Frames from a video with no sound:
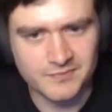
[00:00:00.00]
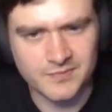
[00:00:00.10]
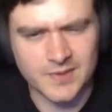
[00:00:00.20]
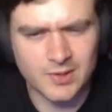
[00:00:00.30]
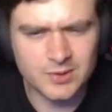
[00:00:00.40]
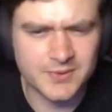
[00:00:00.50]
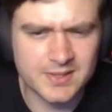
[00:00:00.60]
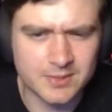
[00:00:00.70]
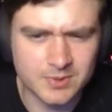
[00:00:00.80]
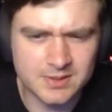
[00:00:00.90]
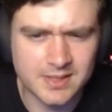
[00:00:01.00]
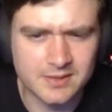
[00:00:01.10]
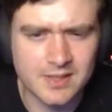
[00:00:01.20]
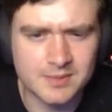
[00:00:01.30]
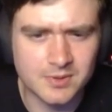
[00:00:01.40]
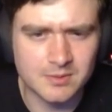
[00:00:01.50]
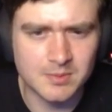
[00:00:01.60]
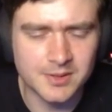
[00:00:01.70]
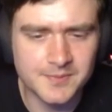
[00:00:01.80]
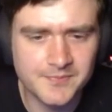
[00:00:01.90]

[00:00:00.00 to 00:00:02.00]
He goes face. I would attack that probably.